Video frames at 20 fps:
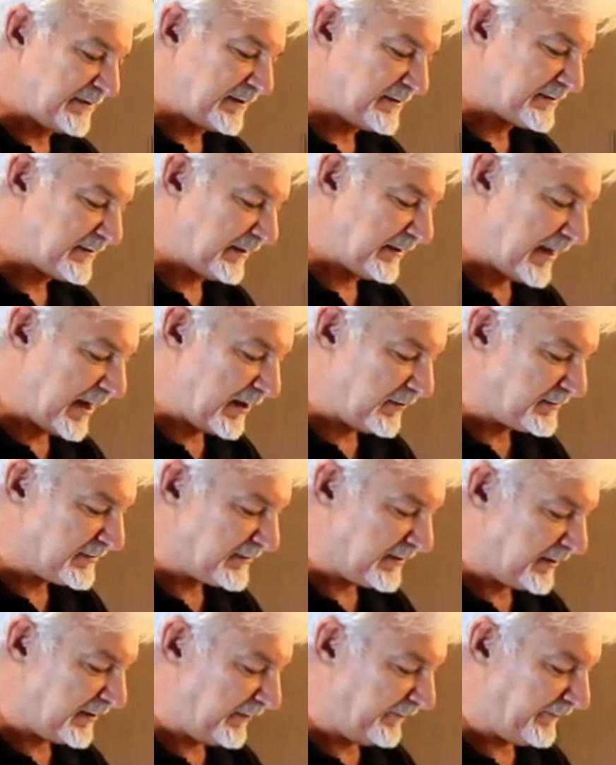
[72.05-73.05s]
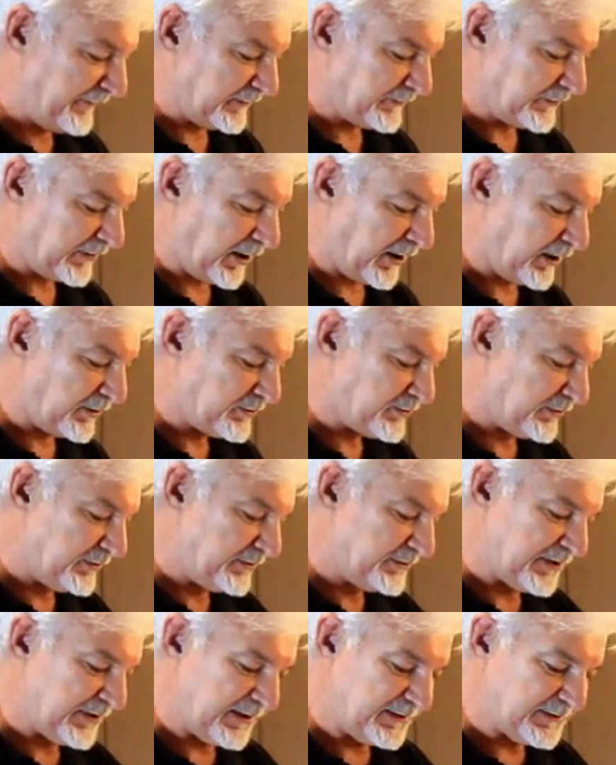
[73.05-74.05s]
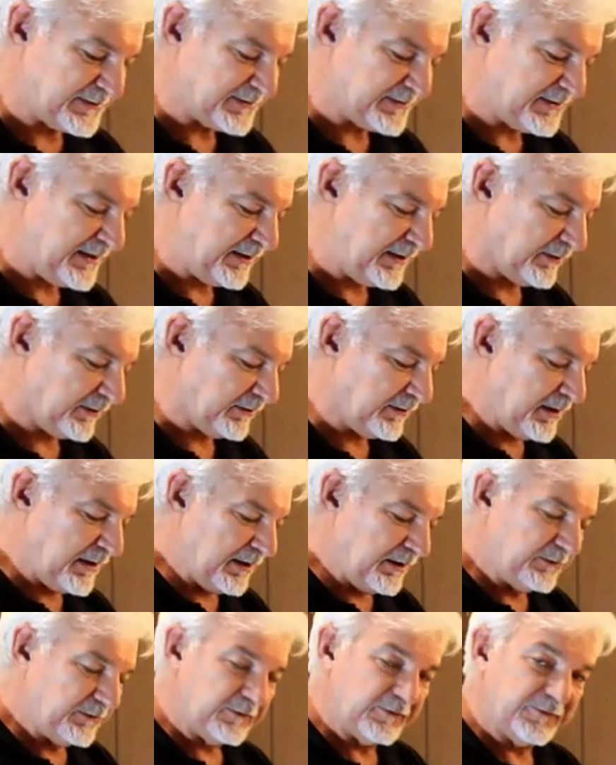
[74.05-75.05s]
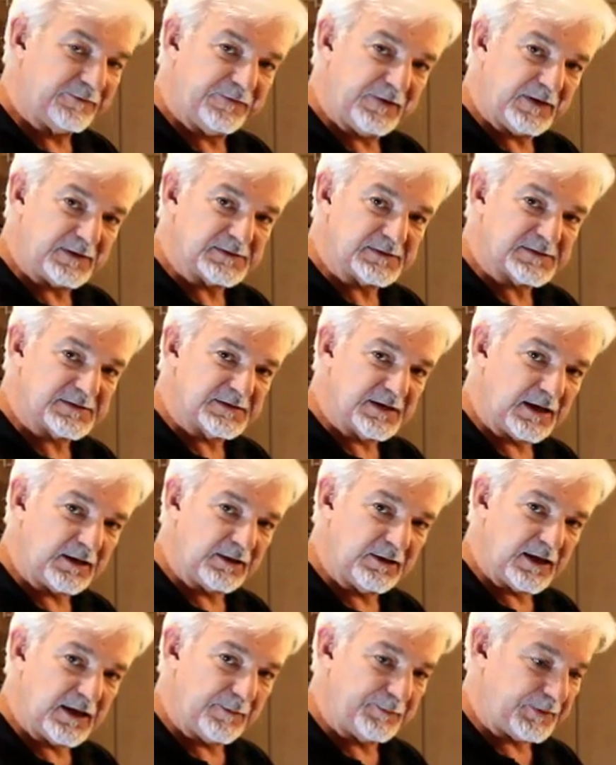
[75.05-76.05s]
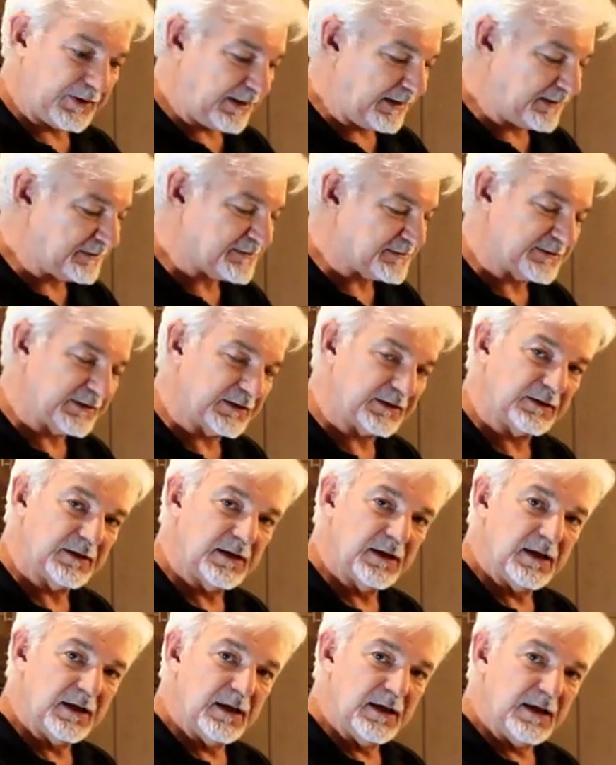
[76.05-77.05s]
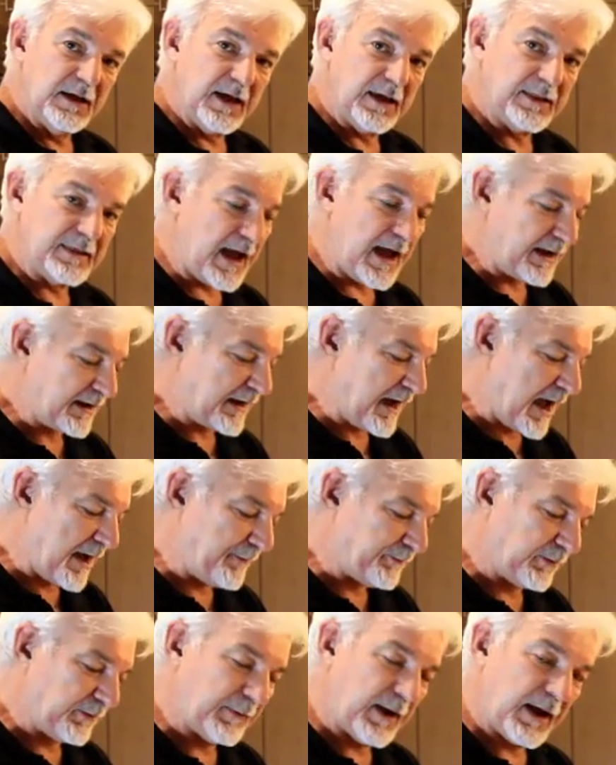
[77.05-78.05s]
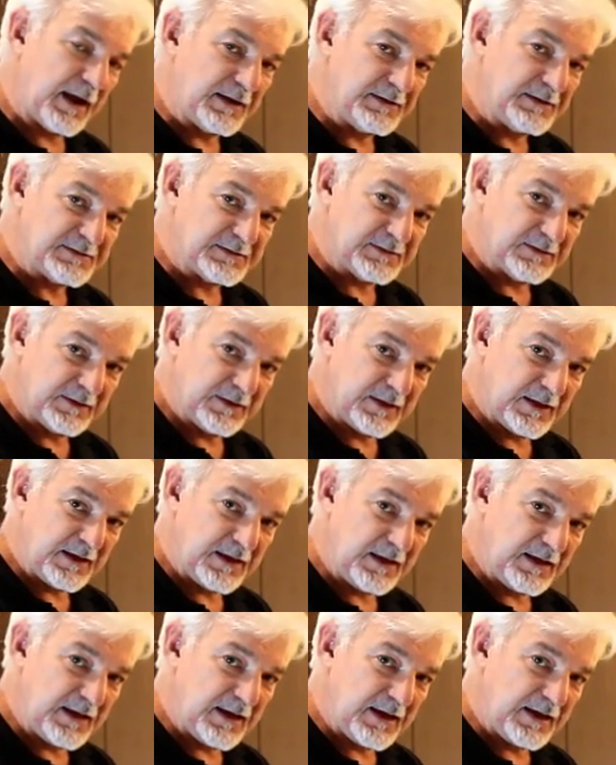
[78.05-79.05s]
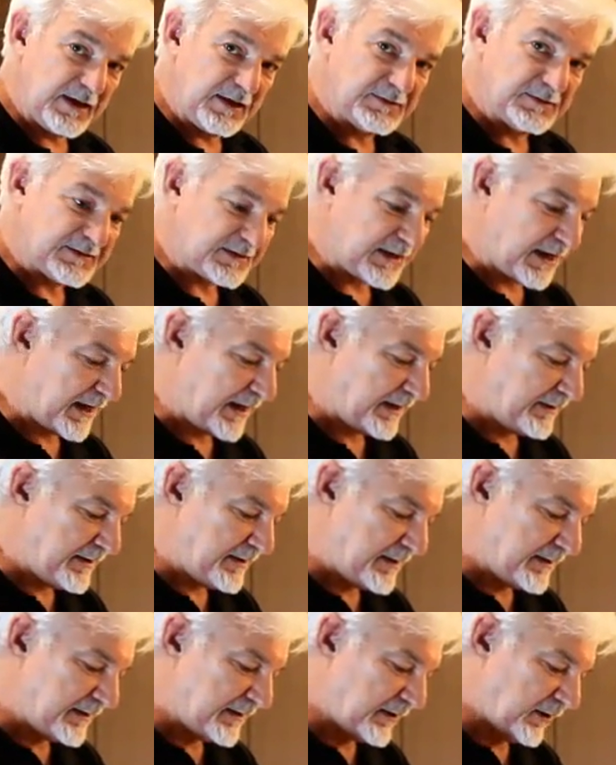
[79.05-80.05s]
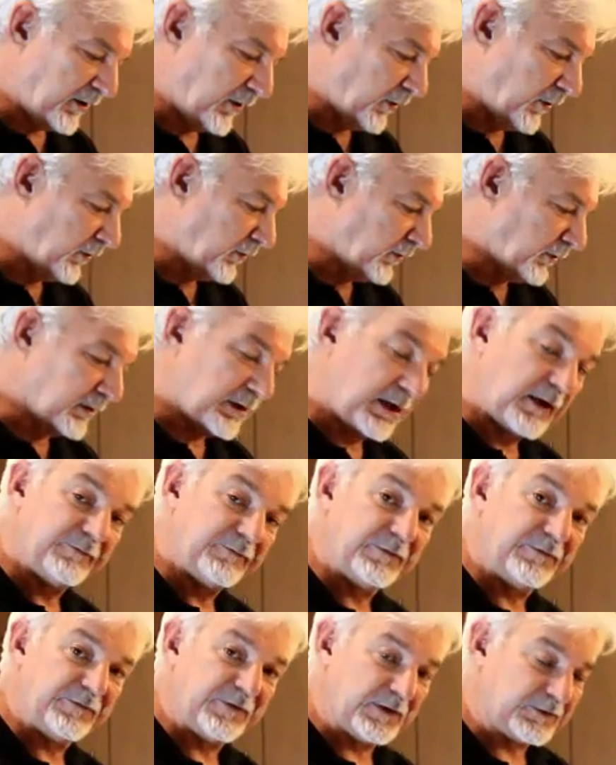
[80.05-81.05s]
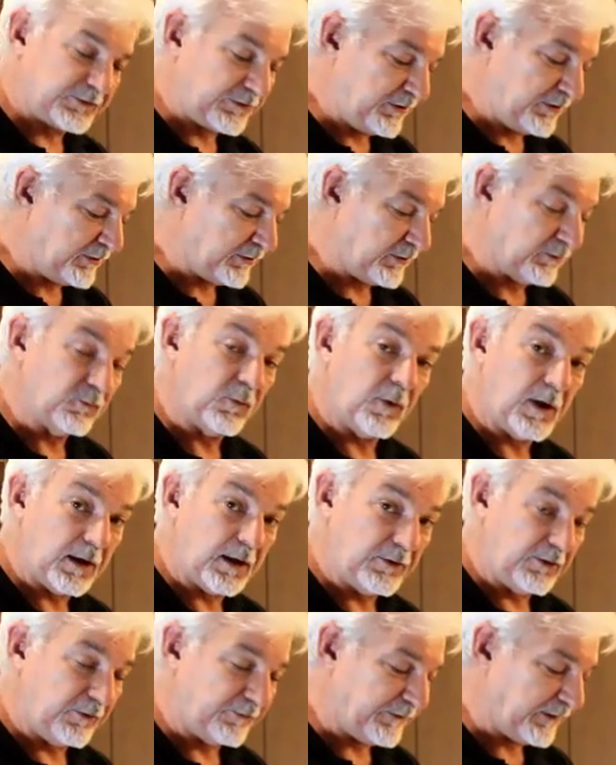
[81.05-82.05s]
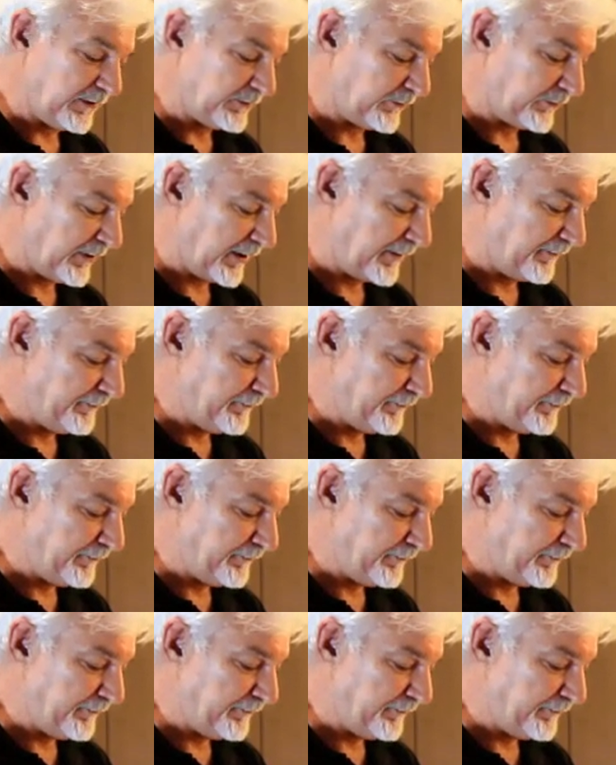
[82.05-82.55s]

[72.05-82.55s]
This allows the filter cartridge and seal to fit snugly up against it and not compromise the inside hole of the filter unit while you're filtering.